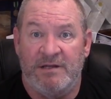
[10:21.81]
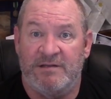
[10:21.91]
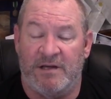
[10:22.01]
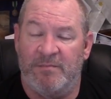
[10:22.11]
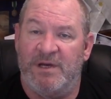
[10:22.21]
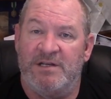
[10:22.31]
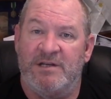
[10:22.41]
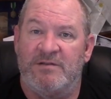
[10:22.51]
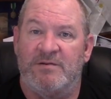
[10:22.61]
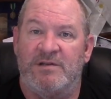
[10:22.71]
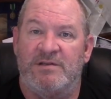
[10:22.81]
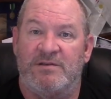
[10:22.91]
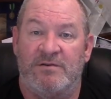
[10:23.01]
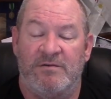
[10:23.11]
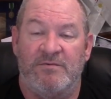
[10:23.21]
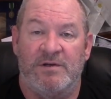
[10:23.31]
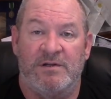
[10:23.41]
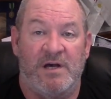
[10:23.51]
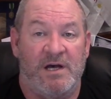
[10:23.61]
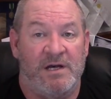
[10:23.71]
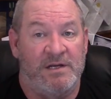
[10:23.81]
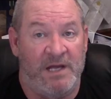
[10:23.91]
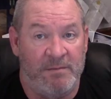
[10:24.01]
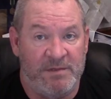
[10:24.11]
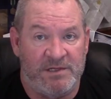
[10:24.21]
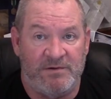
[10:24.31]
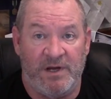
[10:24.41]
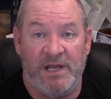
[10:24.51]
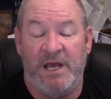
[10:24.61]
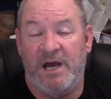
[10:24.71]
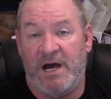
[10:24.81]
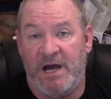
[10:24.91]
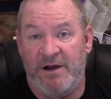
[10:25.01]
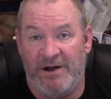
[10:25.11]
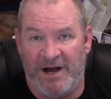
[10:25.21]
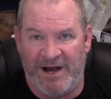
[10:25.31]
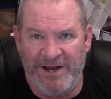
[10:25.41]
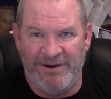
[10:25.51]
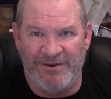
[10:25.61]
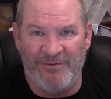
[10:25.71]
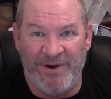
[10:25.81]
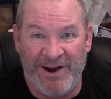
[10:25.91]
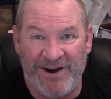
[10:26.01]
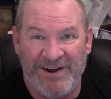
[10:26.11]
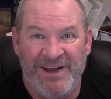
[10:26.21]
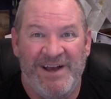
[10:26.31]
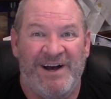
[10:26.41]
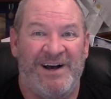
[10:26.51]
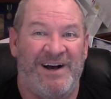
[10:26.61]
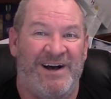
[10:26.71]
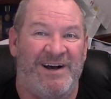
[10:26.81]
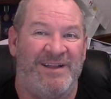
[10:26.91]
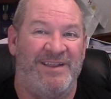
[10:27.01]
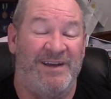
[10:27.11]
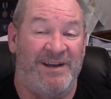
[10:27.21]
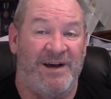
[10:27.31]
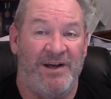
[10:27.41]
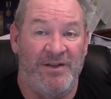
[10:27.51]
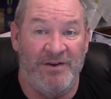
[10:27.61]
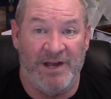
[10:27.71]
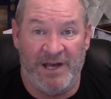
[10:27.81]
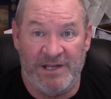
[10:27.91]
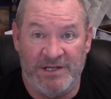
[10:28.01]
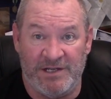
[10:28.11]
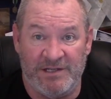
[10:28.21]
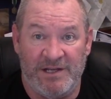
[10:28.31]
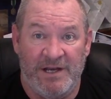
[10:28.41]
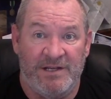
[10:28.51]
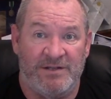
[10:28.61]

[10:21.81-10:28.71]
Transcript: Some engines will demonstrate a higher iron wear than other engines.